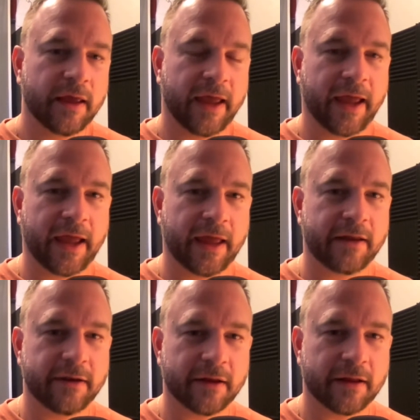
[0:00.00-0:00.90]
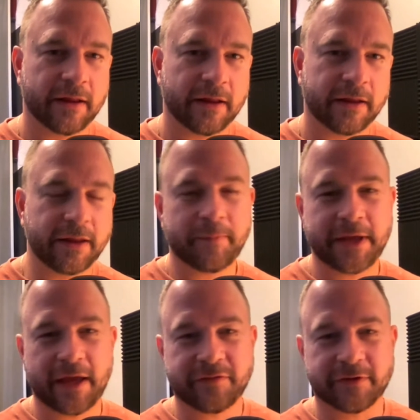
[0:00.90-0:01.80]
And let
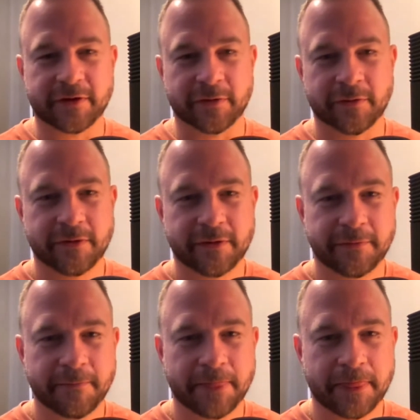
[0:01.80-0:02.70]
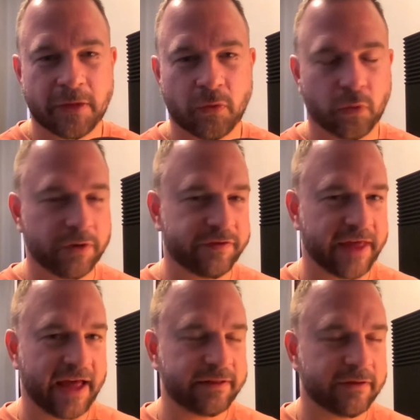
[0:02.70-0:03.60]
me ask you, was
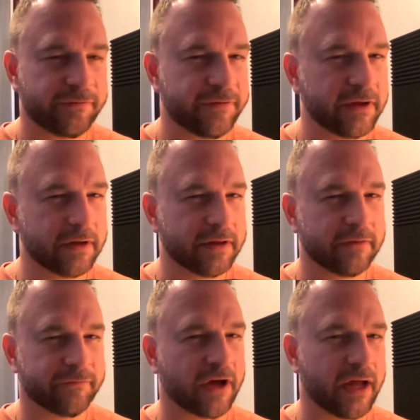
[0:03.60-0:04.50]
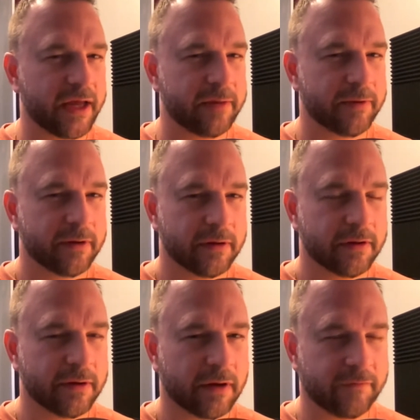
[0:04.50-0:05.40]
that the feel and vibe
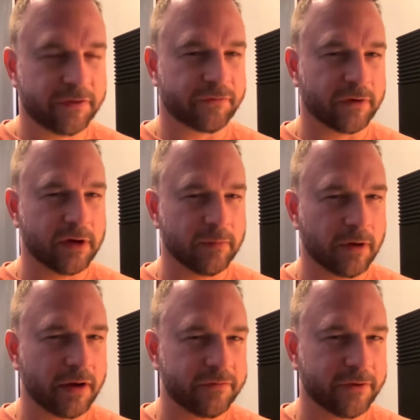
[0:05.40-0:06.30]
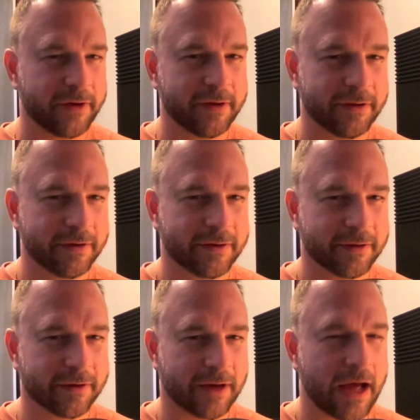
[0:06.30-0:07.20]
of the Freedom Convoy?
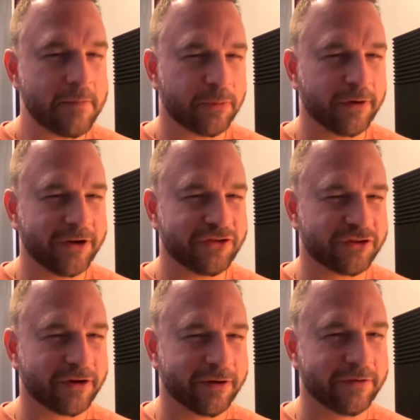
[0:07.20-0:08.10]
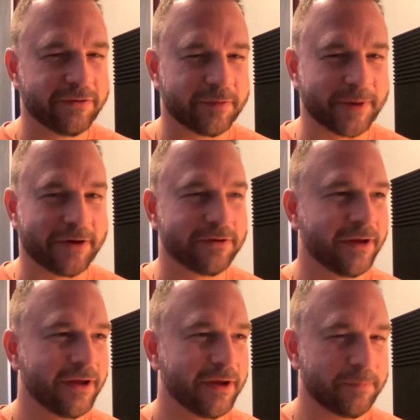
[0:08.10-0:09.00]
I'm pretty sure it was about
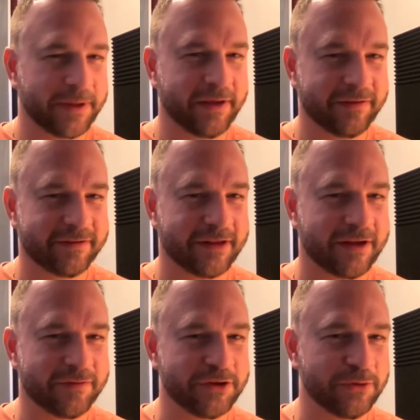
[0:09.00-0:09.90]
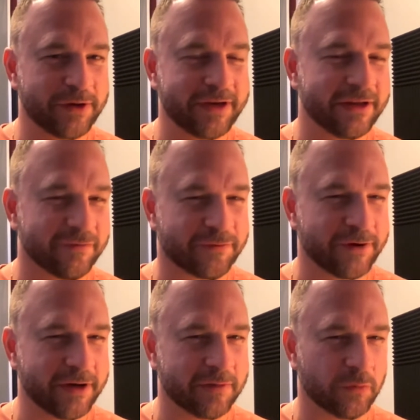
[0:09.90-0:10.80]
peace, love, unity, and
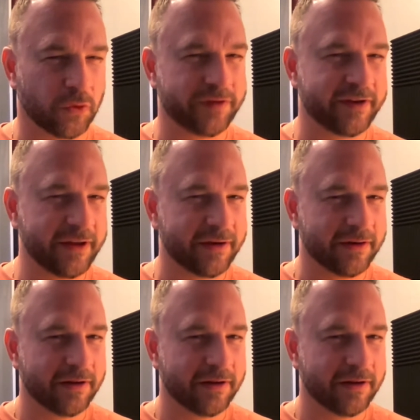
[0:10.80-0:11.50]
freedom, wasn't it?